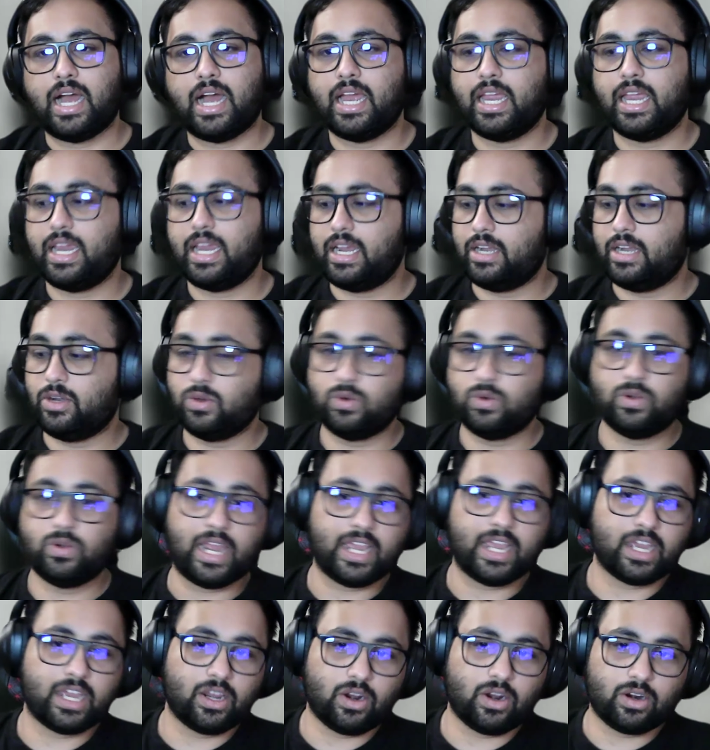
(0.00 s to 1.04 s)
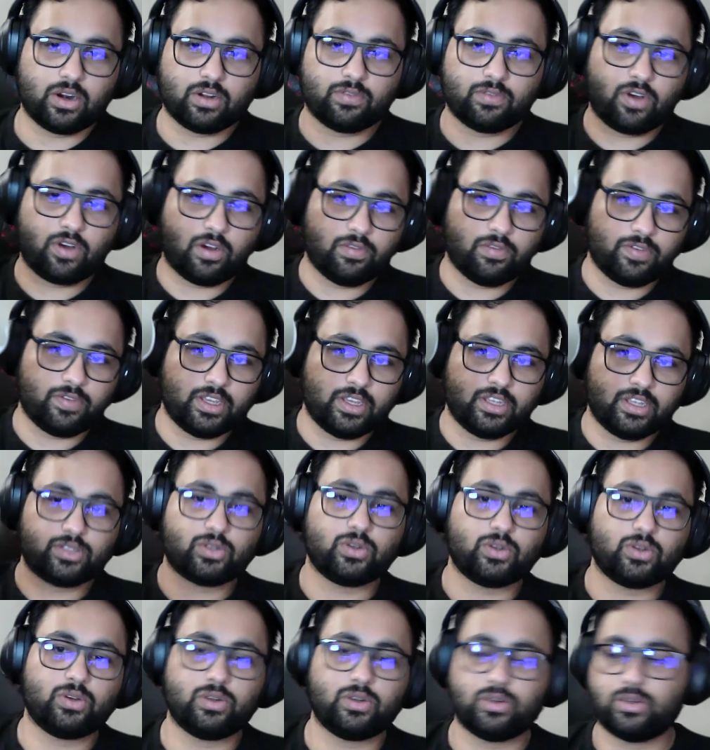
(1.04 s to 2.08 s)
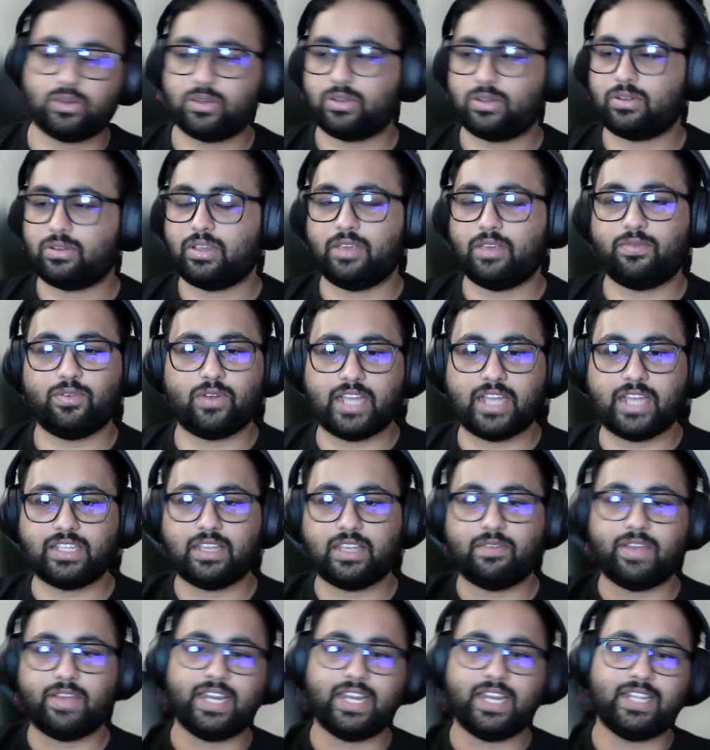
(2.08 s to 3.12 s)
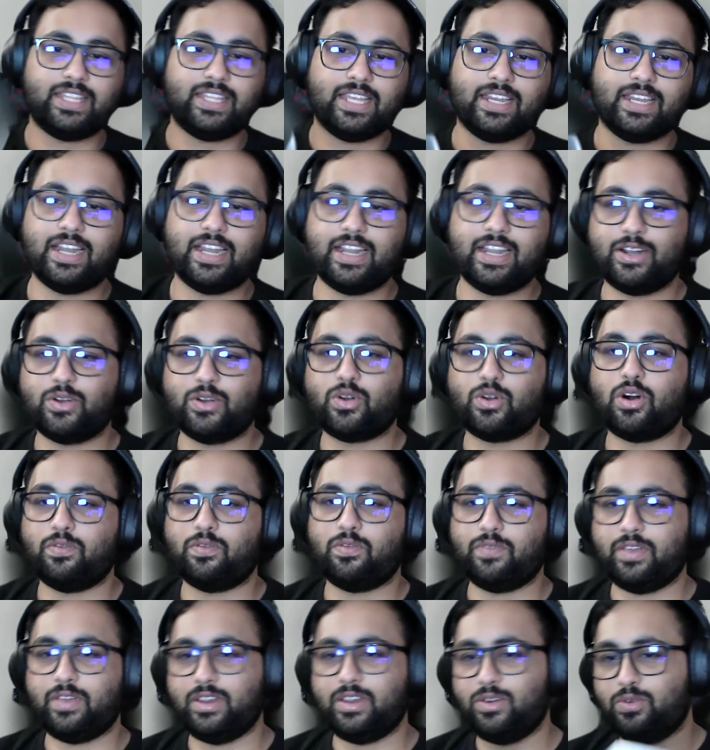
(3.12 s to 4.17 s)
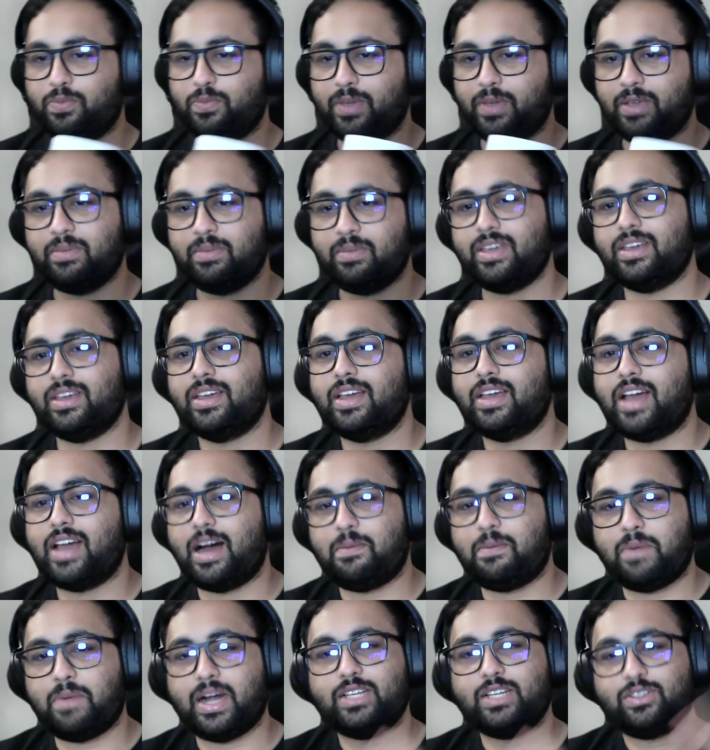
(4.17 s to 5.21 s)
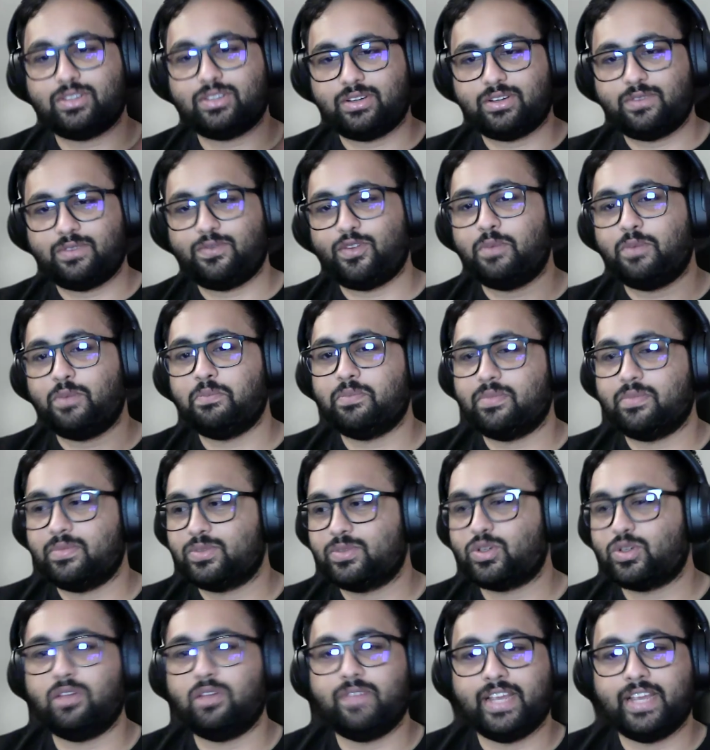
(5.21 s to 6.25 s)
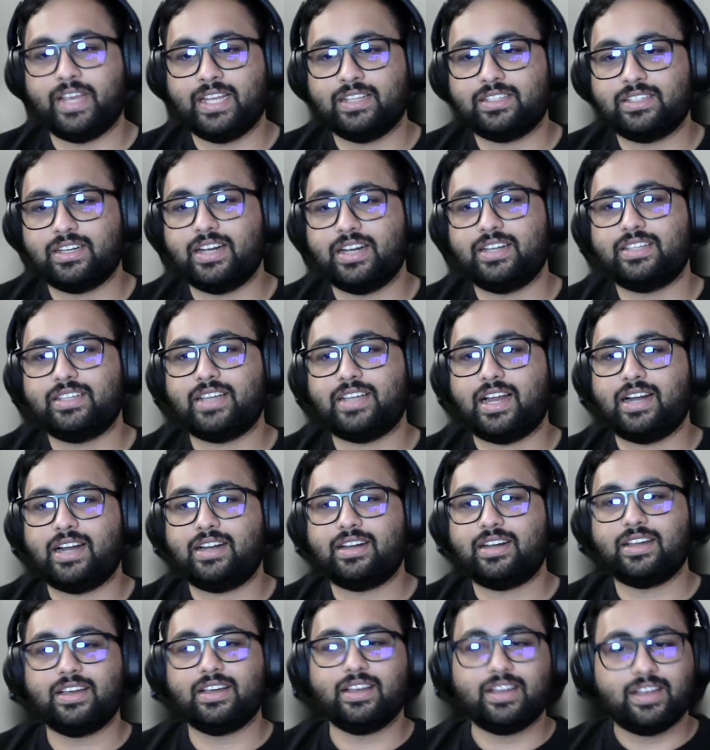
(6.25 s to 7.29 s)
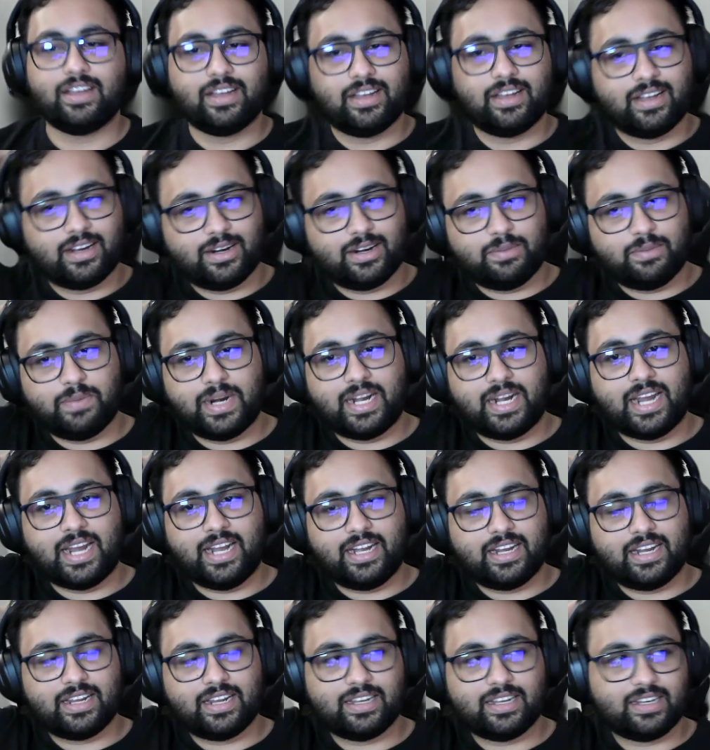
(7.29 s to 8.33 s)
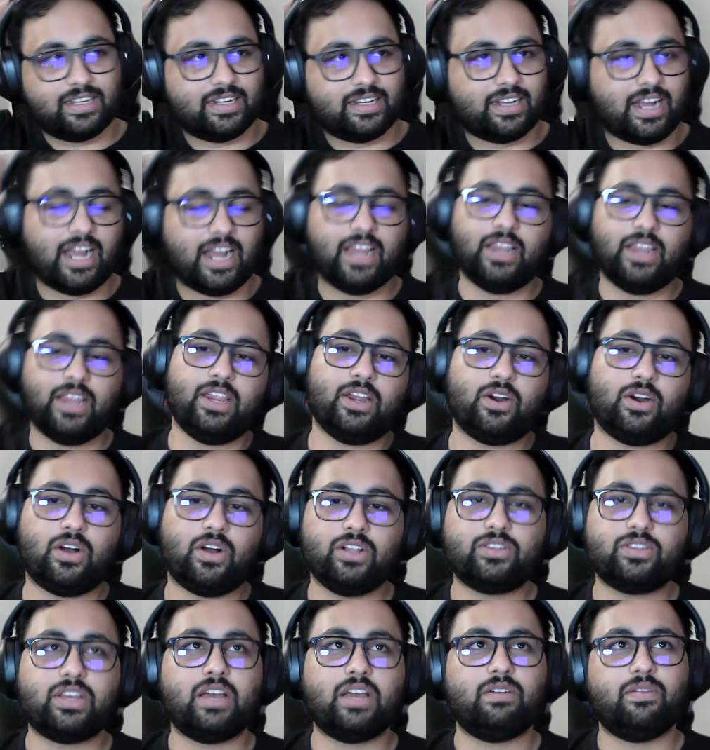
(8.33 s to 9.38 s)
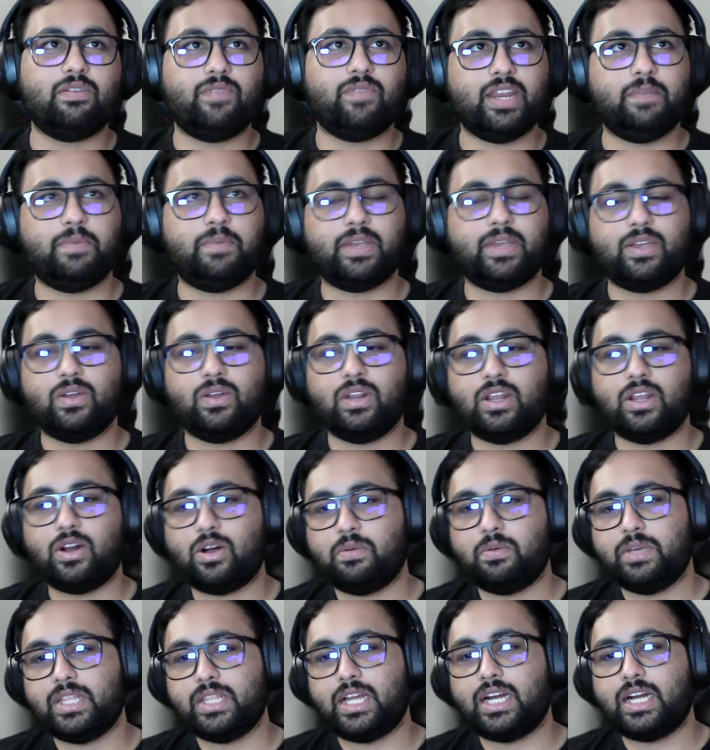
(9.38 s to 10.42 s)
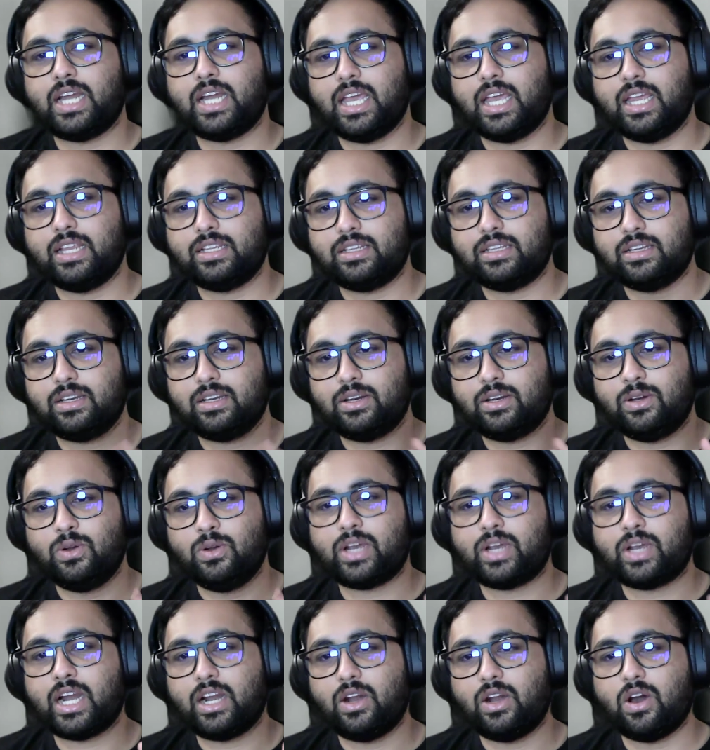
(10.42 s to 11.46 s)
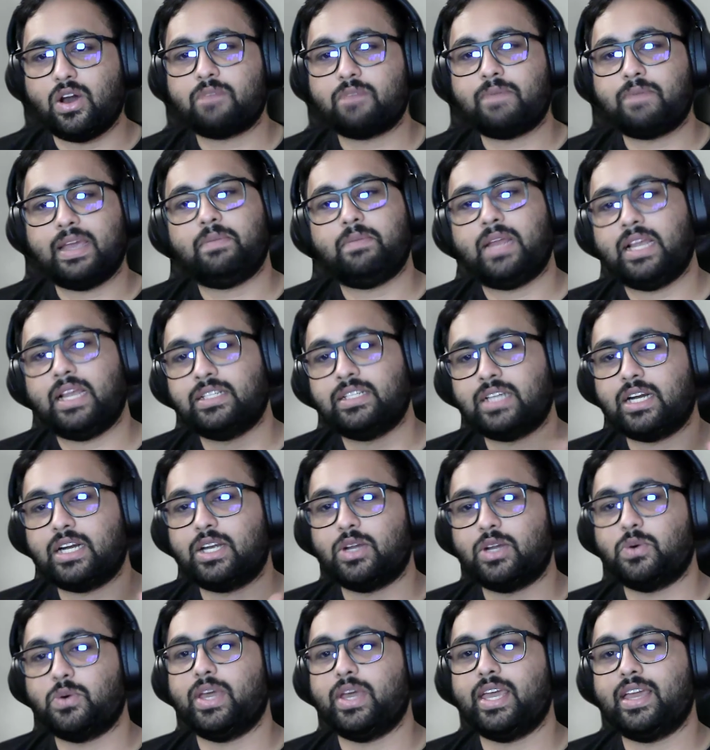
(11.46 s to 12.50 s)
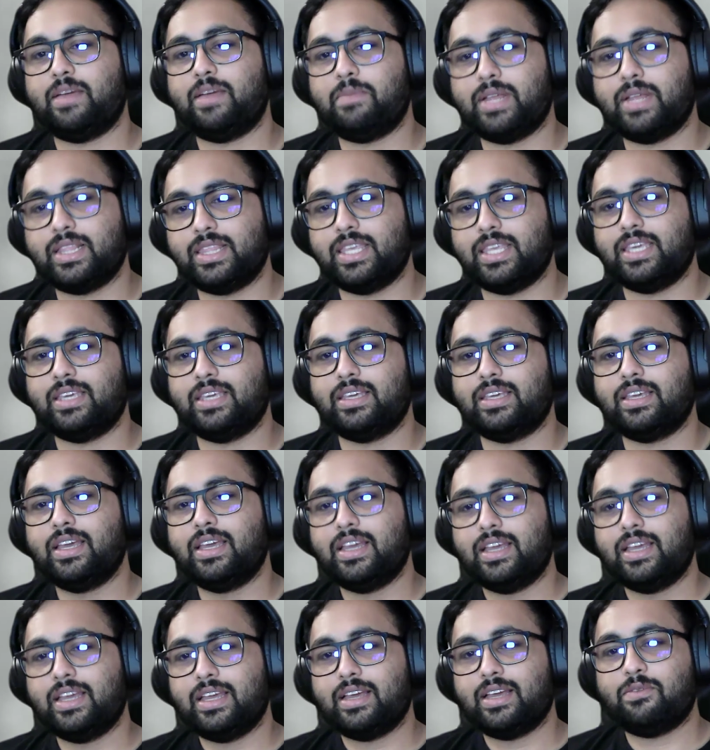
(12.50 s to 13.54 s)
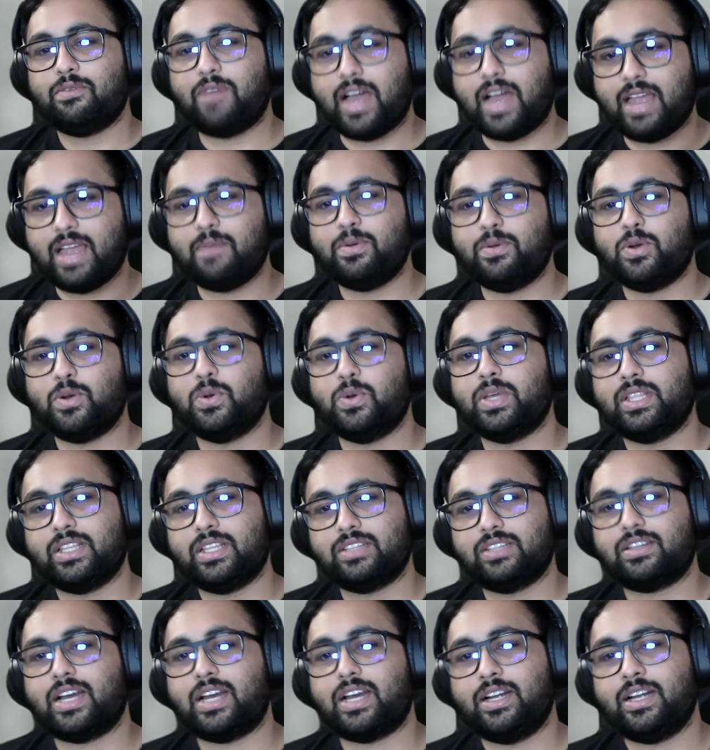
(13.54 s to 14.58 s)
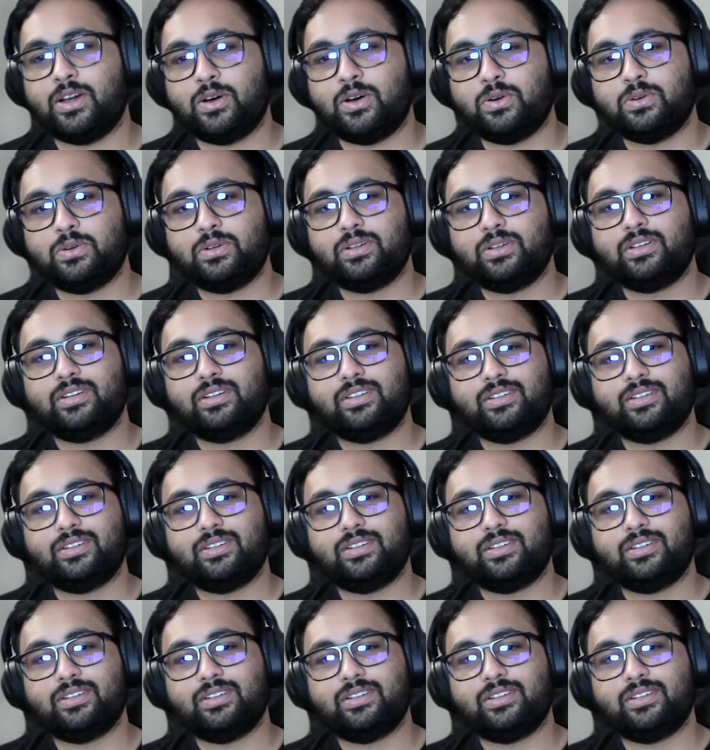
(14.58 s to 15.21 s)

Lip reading: I do like a lot of coffee, so if you guys have anything related to coffee, do ping me. Apart from solving incidents at midnight, I also have a very peculiar hobby that I look at log pipelines at 2 a.m. and think why I'm doing this right now.